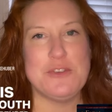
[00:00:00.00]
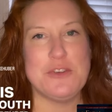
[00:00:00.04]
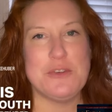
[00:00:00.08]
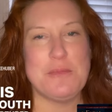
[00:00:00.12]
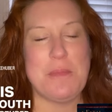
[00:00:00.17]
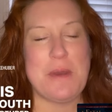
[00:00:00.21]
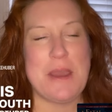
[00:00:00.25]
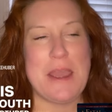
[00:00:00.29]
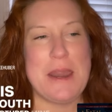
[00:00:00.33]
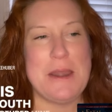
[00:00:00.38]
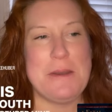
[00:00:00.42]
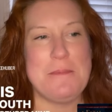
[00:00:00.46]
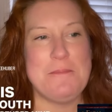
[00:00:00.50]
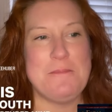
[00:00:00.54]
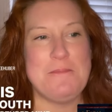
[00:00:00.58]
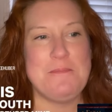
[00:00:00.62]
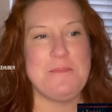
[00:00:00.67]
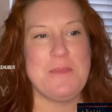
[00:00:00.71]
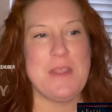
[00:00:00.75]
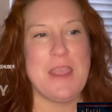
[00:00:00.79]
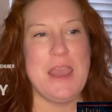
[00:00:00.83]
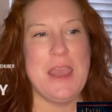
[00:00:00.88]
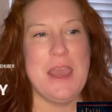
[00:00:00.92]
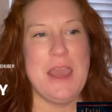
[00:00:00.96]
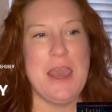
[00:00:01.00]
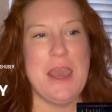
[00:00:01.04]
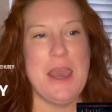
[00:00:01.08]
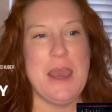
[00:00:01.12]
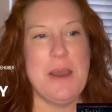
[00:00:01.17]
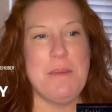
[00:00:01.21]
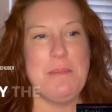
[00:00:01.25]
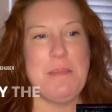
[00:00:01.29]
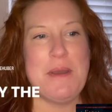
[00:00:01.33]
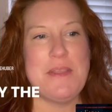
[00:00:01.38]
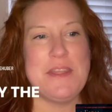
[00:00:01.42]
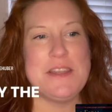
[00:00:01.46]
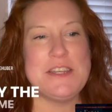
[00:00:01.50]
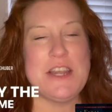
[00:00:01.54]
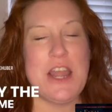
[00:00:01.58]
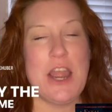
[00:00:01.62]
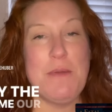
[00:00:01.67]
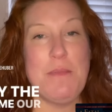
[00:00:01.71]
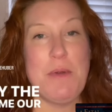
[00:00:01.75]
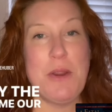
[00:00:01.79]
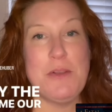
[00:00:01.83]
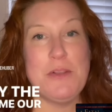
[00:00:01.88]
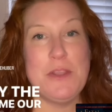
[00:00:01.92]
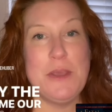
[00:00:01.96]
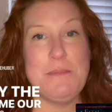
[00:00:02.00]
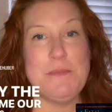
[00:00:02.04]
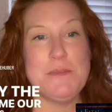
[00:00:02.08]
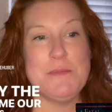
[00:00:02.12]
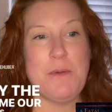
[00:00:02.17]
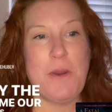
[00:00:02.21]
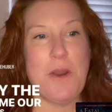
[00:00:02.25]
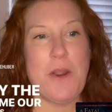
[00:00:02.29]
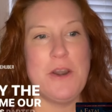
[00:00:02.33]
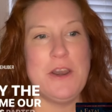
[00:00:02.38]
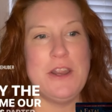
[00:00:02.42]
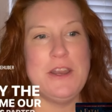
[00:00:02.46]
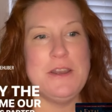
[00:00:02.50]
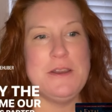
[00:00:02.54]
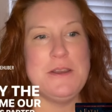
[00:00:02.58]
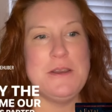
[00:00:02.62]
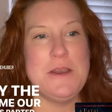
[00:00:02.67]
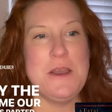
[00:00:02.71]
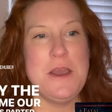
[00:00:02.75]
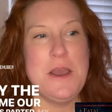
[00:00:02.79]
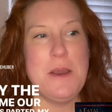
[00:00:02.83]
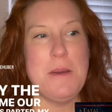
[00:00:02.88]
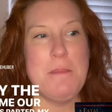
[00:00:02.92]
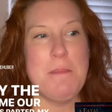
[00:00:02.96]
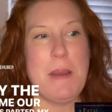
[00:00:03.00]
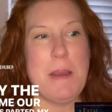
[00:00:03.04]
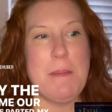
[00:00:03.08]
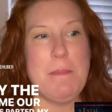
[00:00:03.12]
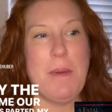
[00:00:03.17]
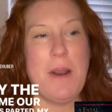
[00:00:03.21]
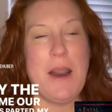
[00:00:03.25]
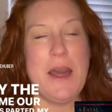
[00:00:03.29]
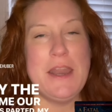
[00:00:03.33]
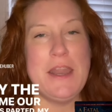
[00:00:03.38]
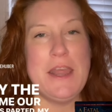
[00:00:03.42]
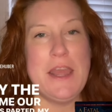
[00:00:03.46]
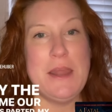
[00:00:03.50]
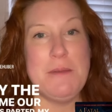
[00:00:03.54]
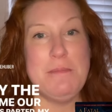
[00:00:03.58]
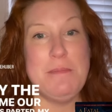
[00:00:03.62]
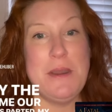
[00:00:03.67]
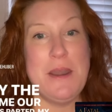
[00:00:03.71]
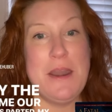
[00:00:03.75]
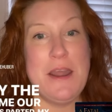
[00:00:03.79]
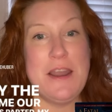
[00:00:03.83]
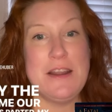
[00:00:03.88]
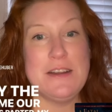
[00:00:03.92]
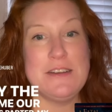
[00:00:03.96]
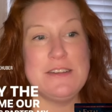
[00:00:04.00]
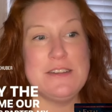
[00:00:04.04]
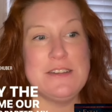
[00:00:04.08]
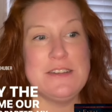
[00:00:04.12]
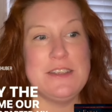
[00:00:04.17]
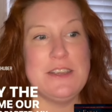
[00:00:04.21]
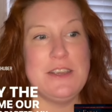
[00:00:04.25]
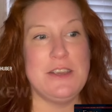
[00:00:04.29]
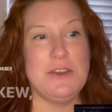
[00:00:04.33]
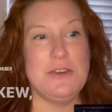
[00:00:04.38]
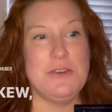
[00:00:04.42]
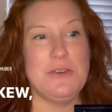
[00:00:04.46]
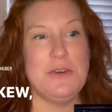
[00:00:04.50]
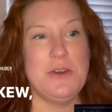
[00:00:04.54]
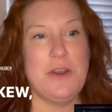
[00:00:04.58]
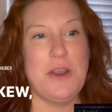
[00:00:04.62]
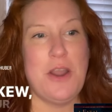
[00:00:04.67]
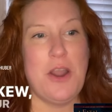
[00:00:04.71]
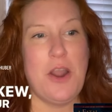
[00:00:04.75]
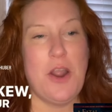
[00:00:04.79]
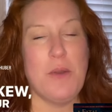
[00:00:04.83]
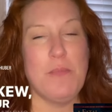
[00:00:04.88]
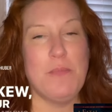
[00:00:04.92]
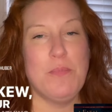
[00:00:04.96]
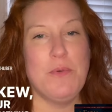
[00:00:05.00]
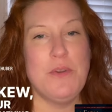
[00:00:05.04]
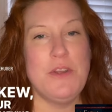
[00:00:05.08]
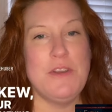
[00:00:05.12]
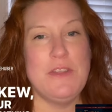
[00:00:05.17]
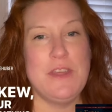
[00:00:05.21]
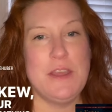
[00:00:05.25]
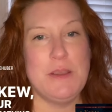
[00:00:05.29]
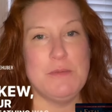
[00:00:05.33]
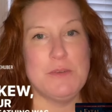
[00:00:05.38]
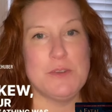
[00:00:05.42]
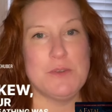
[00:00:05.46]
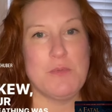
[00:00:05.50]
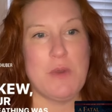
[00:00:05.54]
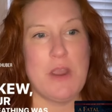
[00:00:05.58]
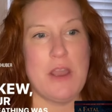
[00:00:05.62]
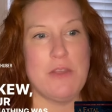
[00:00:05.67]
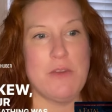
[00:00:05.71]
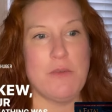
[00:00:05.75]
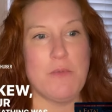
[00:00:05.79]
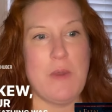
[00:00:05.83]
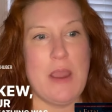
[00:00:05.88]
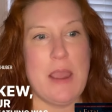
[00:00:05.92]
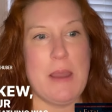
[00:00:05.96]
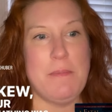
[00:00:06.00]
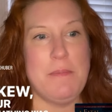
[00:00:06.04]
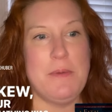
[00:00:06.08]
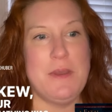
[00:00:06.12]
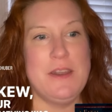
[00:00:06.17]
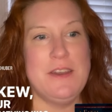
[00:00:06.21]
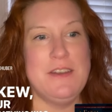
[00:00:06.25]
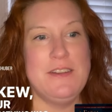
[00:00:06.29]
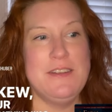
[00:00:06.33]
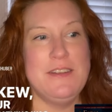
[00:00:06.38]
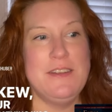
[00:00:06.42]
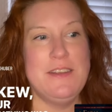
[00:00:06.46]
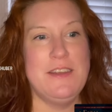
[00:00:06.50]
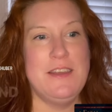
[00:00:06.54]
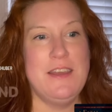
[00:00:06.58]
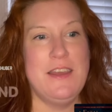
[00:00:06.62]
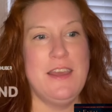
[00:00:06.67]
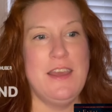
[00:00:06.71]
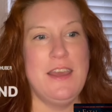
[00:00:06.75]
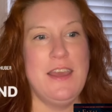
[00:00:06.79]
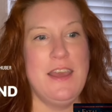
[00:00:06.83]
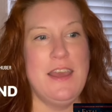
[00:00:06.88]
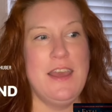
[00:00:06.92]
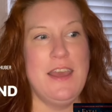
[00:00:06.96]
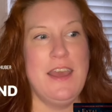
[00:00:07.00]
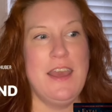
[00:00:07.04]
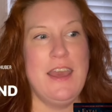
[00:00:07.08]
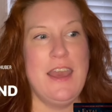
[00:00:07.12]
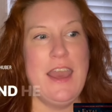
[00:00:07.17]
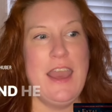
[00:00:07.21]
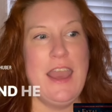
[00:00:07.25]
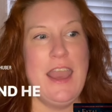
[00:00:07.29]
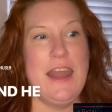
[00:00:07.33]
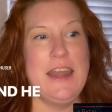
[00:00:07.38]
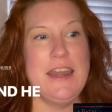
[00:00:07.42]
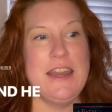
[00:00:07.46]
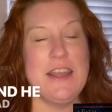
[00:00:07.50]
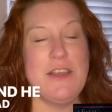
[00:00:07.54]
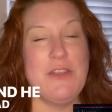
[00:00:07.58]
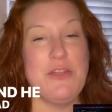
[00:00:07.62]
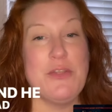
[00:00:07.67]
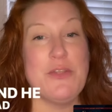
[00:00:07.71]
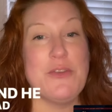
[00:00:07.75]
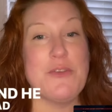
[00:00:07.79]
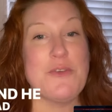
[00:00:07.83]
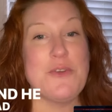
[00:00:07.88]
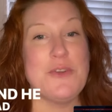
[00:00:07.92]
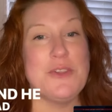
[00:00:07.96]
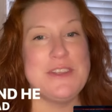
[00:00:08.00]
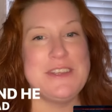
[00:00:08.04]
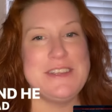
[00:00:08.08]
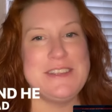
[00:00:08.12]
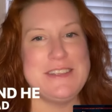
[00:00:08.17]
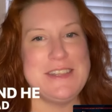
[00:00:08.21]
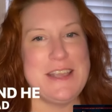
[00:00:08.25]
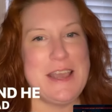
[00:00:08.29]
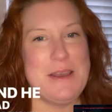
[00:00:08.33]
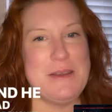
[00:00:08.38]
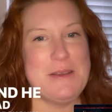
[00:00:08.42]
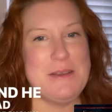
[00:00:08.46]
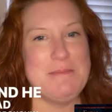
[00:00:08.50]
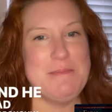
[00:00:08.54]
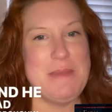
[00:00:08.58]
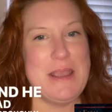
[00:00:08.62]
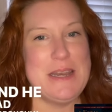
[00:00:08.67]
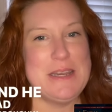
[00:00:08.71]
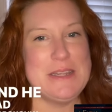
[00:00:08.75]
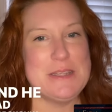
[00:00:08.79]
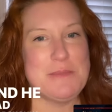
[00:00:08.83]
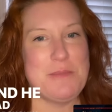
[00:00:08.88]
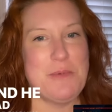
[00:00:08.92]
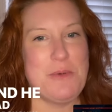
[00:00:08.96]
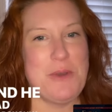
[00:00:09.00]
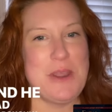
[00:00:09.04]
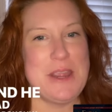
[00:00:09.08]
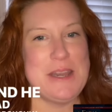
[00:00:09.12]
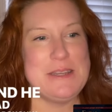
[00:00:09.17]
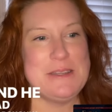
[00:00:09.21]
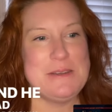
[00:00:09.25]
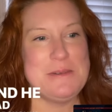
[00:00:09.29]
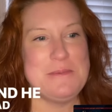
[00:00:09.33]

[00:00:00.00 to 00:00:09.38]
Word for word: mine. By the time our lips parted, my bonnet had been knocked askew, our breathing was rather rapid, and he had thoroughly set, made his point.